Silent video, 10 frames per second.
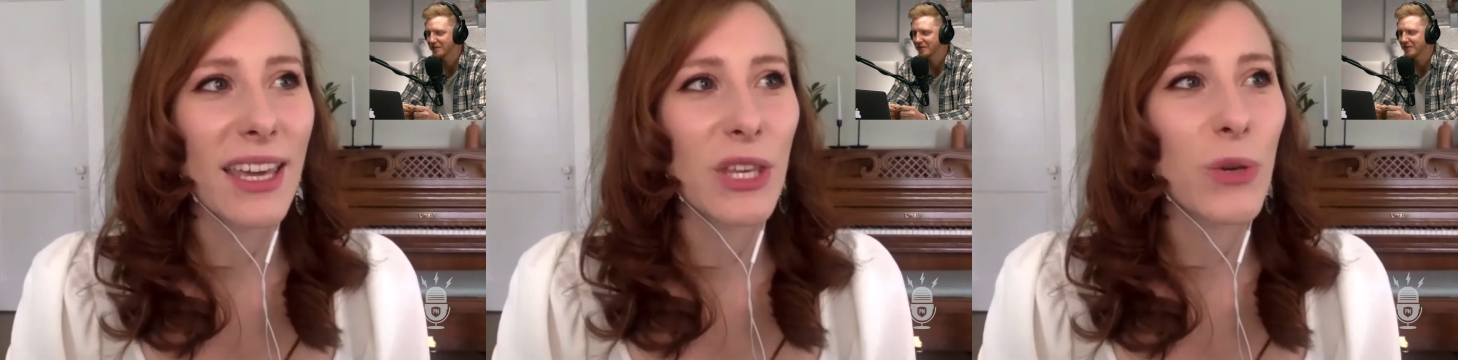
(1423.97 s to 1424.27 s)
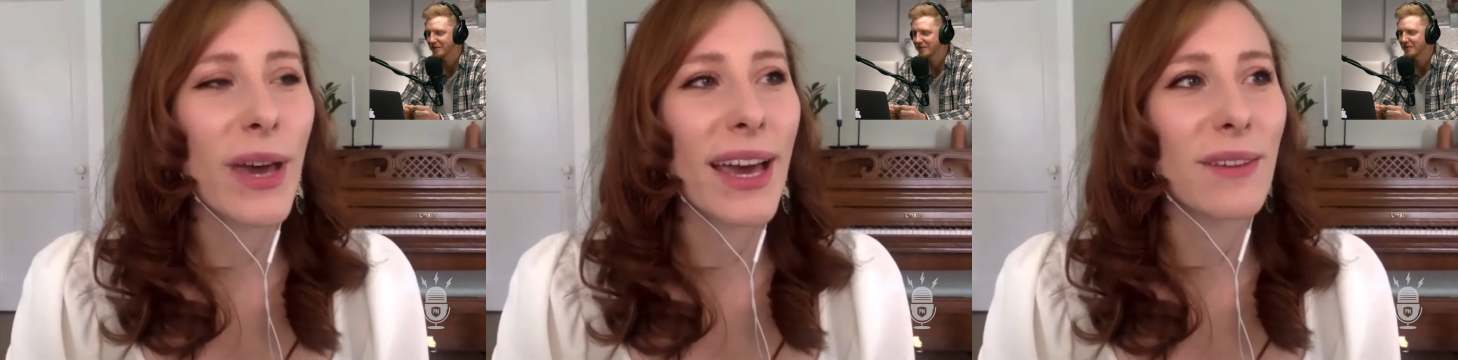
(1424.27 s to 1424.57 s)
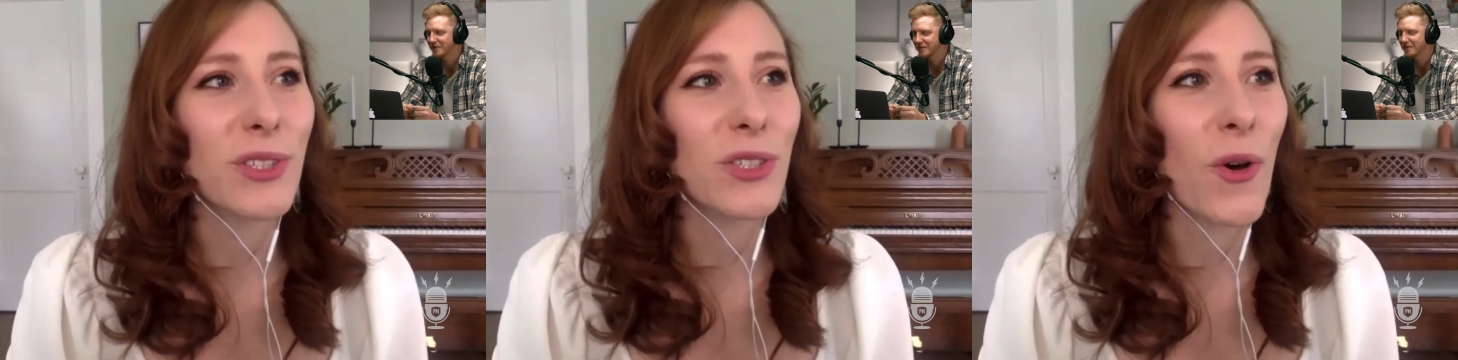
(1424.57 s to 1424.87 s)
Speaker 1: you
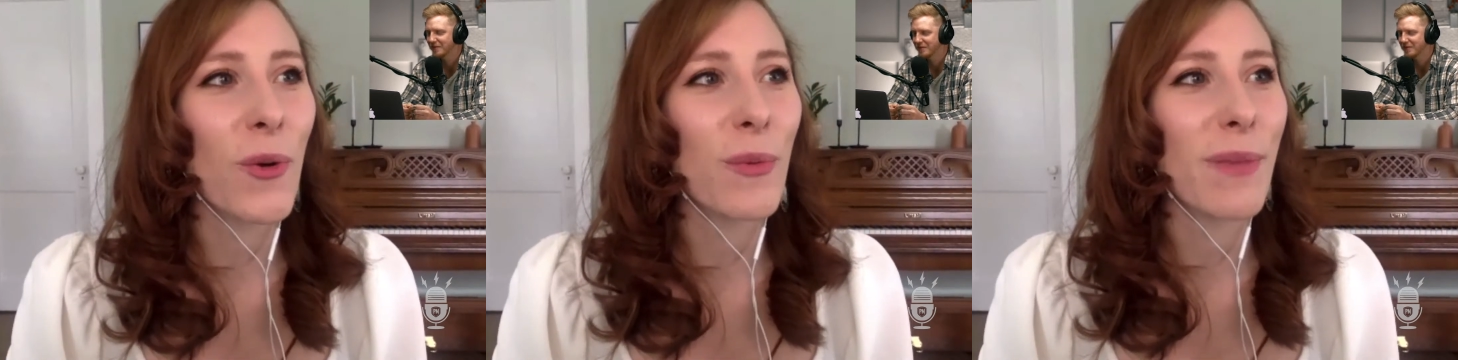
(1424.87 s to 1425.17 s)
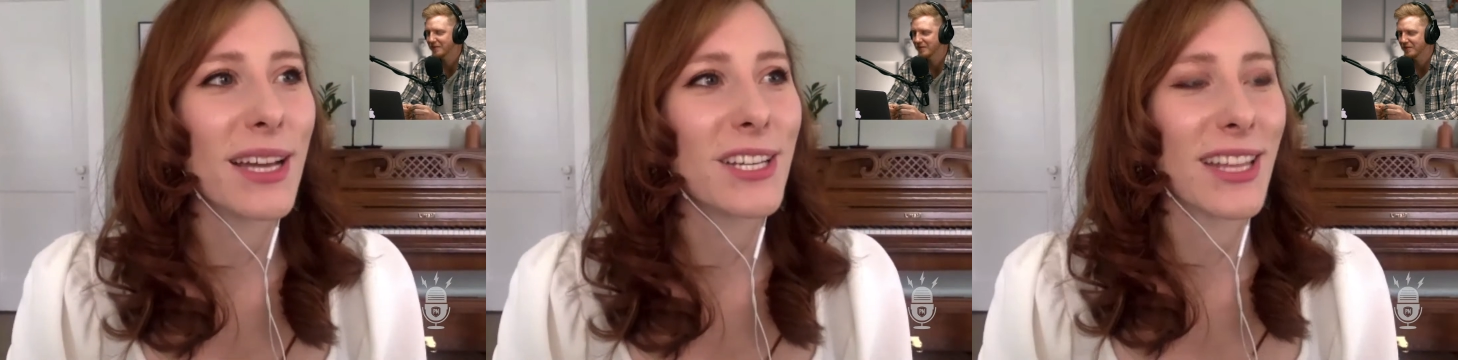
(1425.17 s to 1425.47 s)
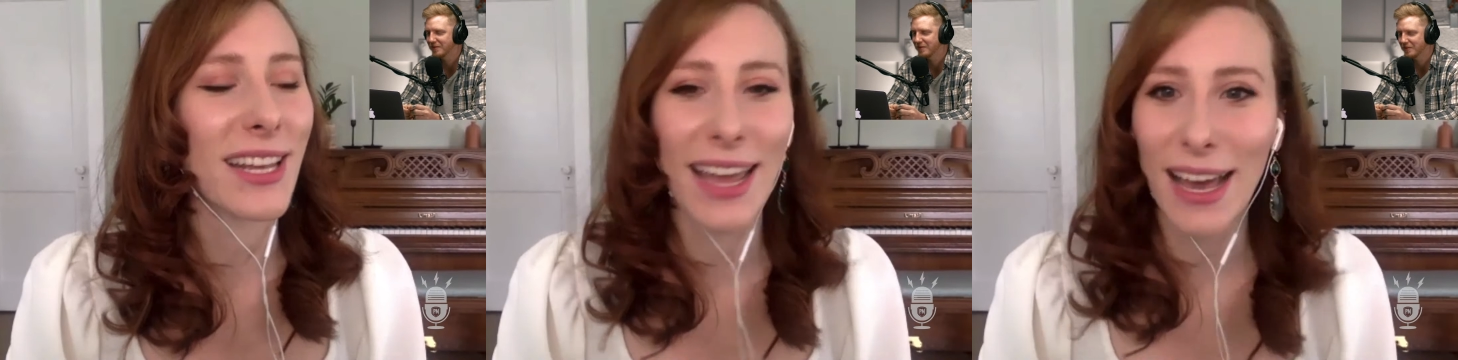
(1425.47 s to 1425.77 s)
have so
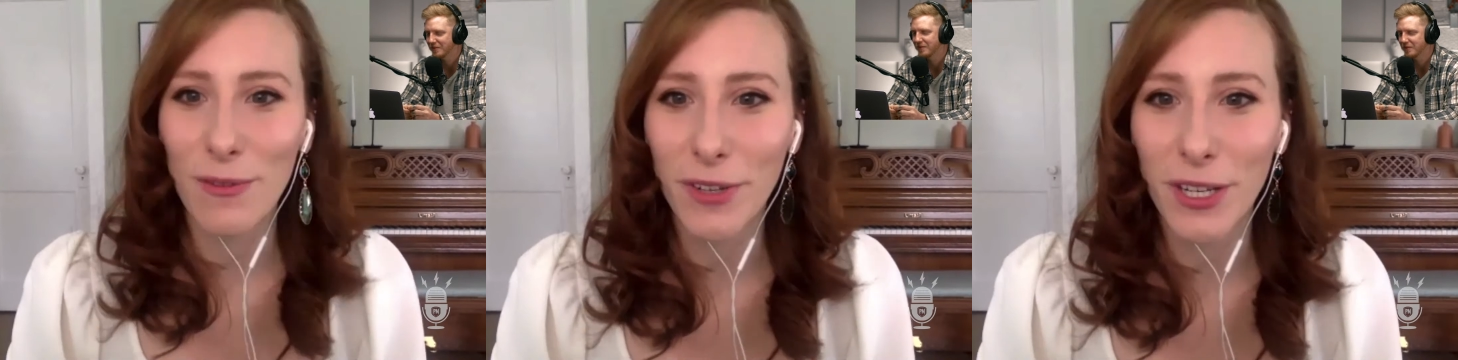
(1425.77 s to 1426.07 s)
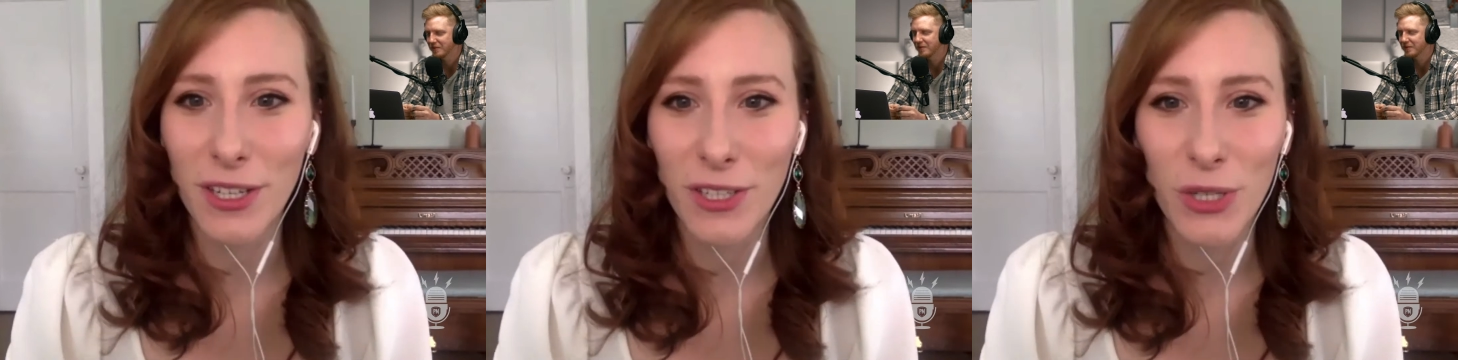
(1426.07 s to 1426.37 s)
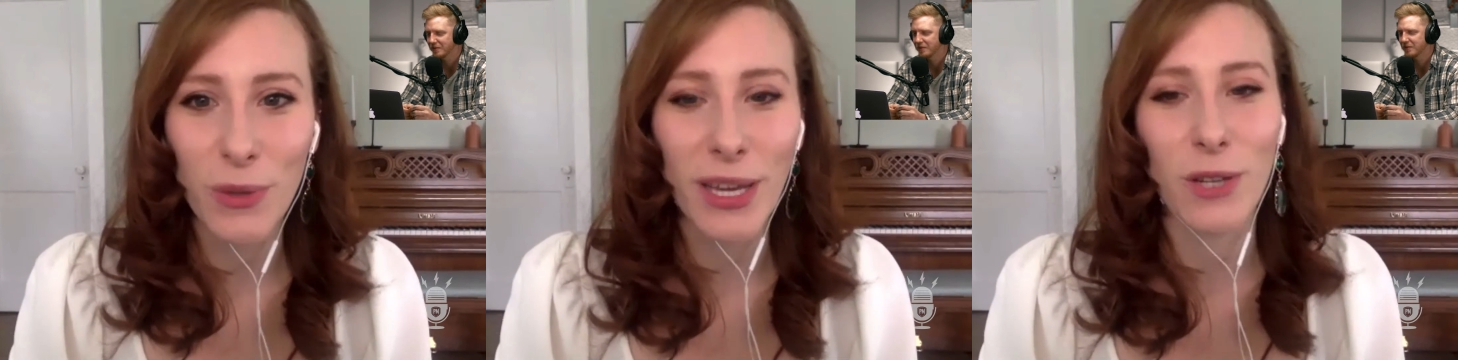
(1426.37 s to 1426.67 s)
much that I have for you to
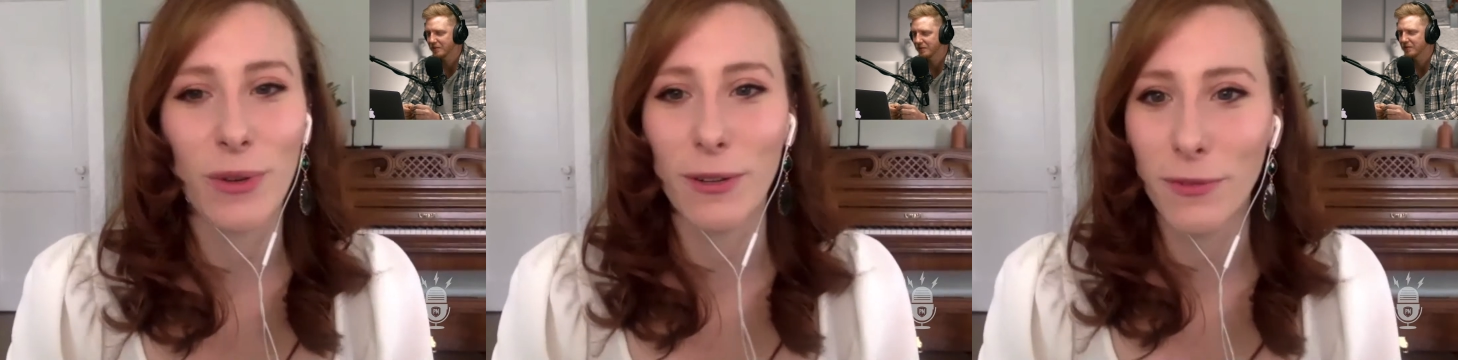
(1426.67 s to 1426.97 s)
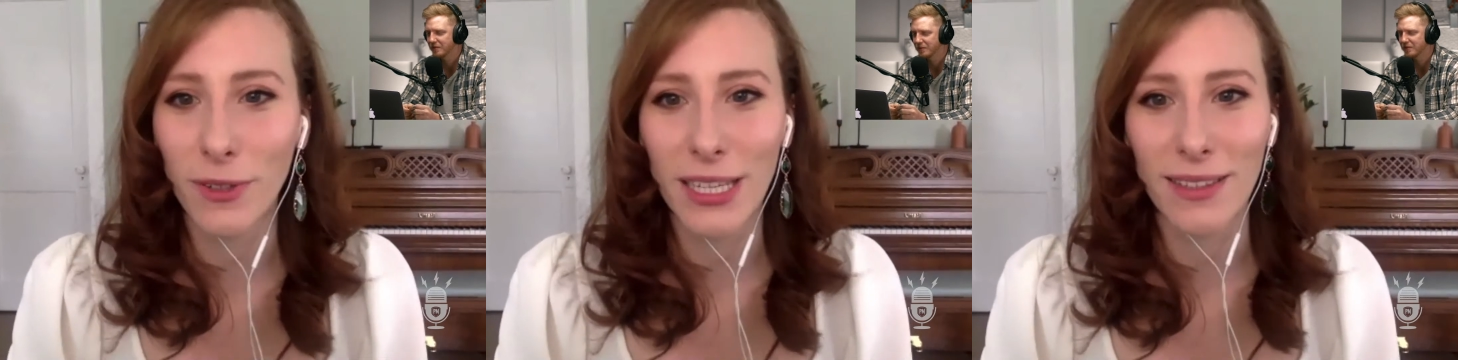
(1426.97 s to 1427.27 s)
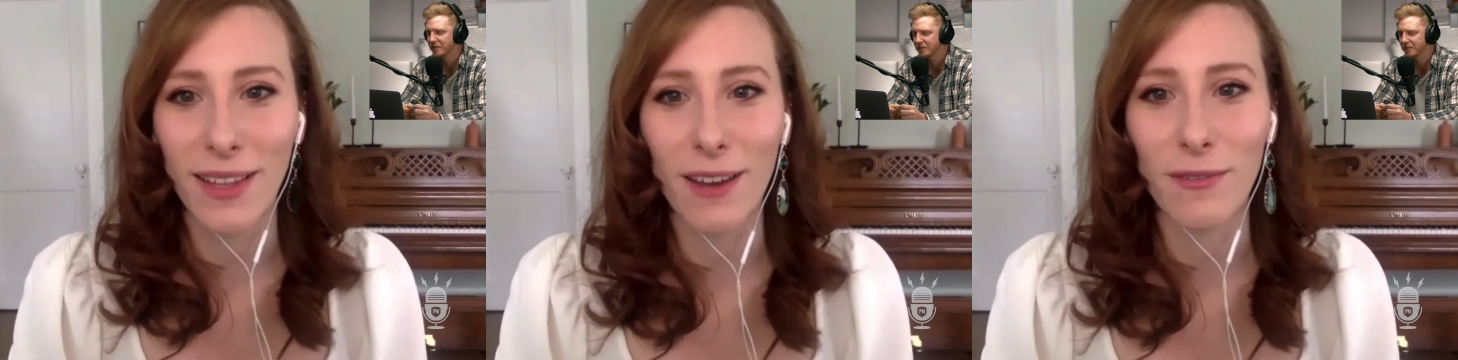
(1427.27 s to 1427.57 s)
do, and you are
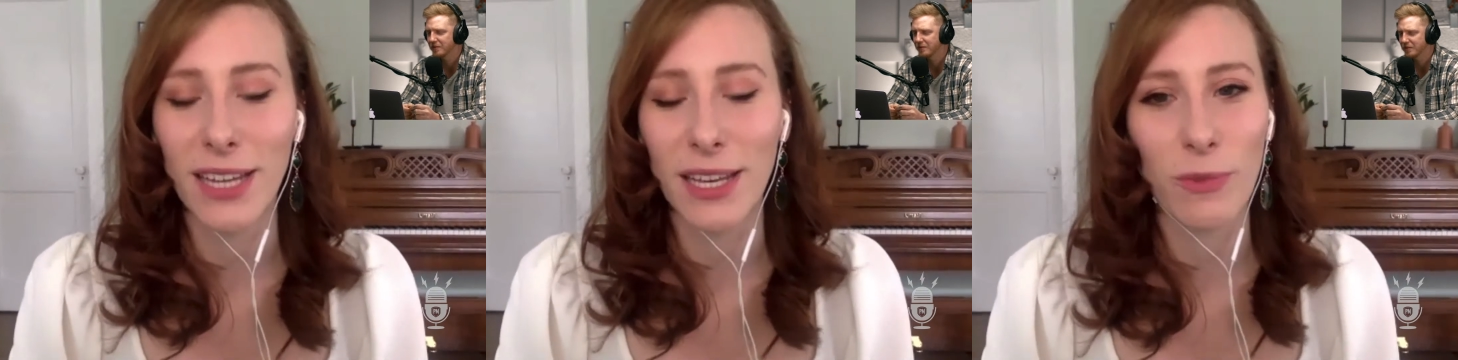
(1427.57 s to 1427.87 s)
fully loved.